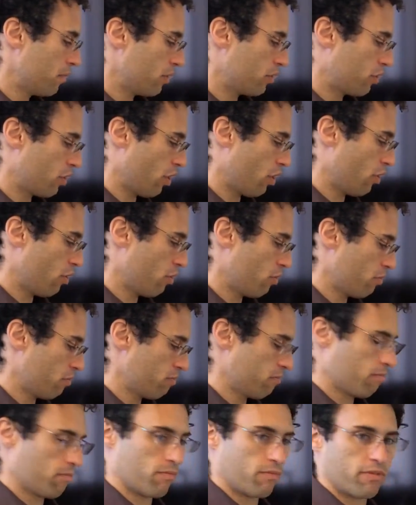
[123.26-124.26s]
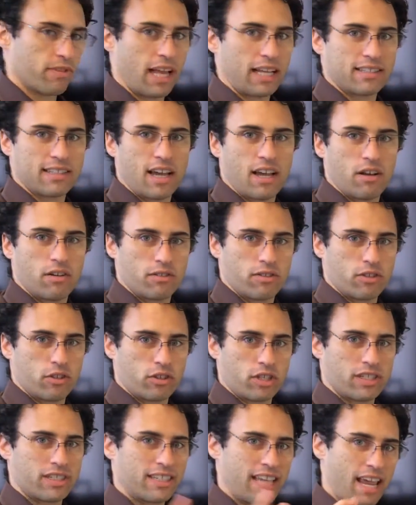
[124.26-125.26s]
So that's how
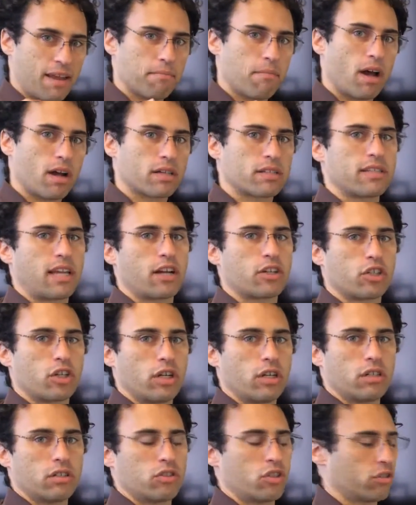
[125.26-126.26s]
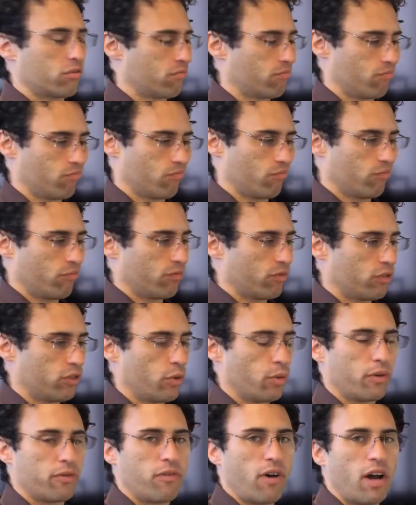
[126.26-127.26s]
there's a sandbox section. Just
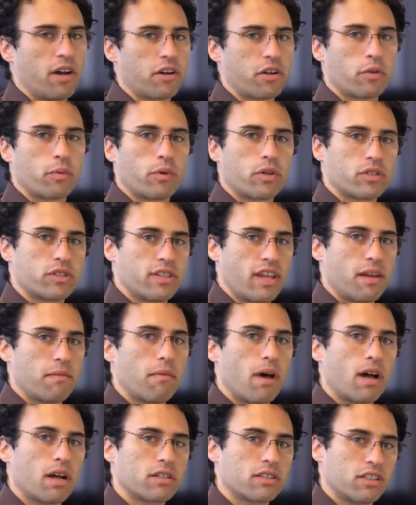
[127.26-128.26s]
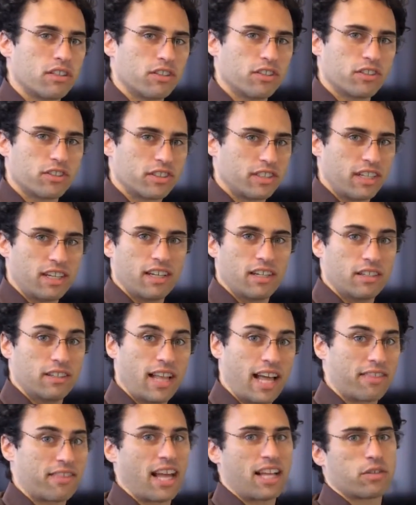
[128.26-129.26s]
do a find on the word sandbox and you'll see it.
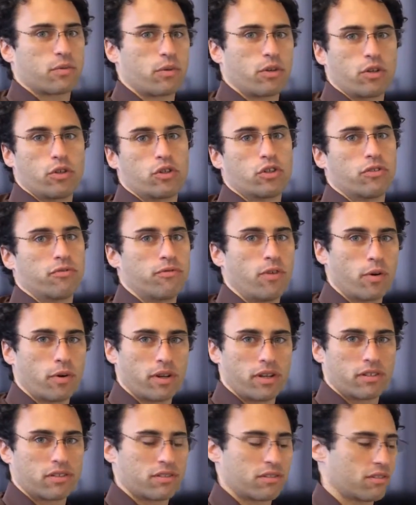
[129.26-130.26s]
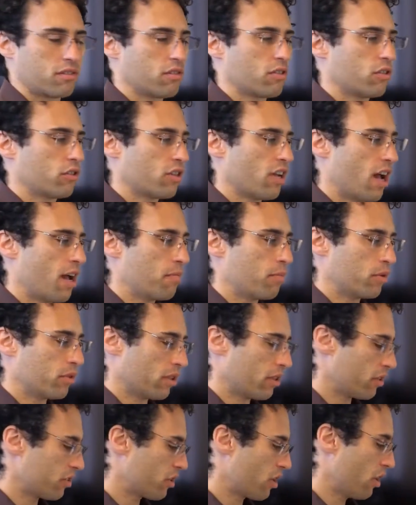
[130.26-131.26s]
And that's where you should focus your time
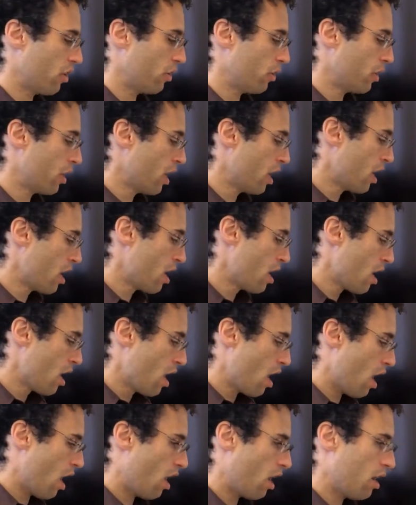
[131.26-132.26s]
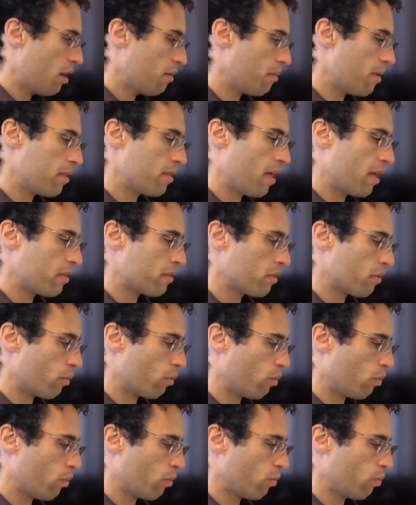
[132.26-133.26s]
using this code. And then
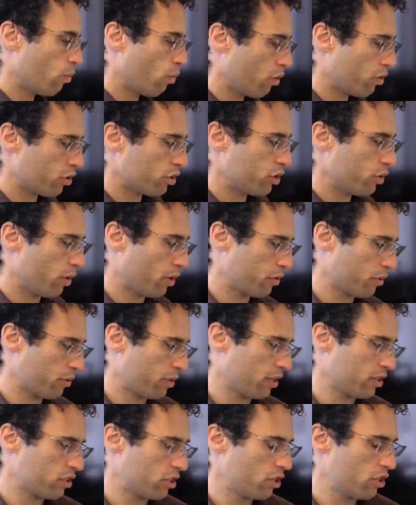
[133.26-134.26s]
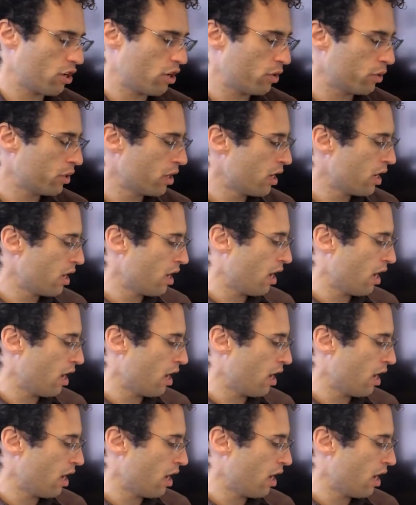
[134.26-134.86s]
1 or 2 other things to note.